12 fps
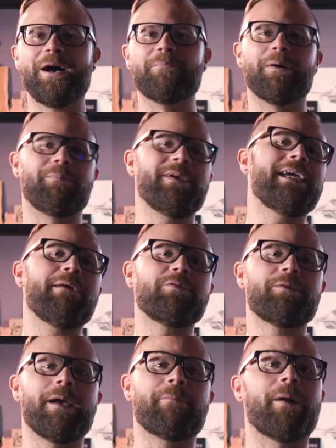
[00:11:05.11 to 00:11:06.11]
But being able
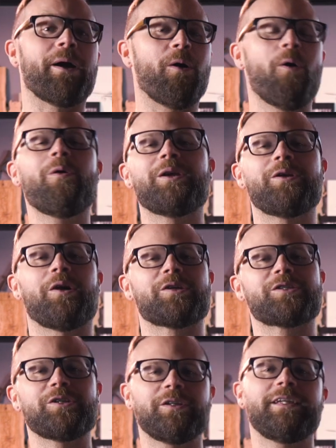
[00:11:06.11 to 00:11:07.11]
to make my own guitar
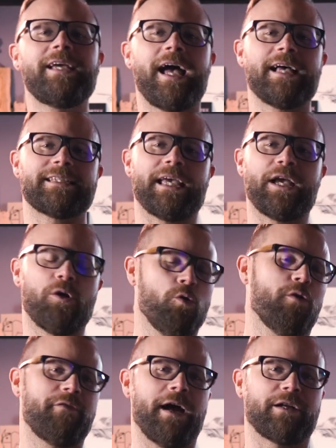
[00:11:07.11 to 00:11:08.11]
certainly has a cool
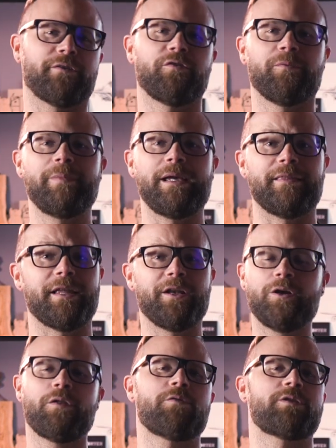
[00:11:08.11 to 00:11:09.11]
factor for me that
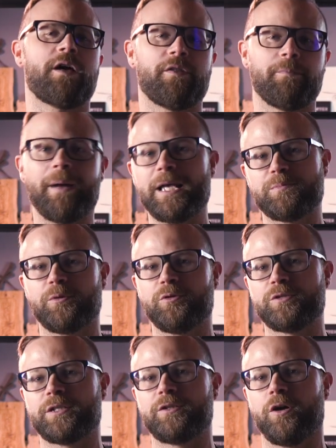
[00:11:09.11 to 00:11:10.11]
none of those other
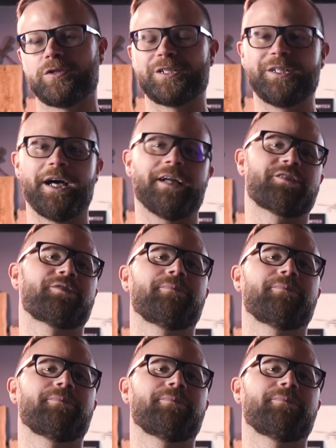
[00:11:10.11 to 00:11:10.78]
mass-produced guitars can touch.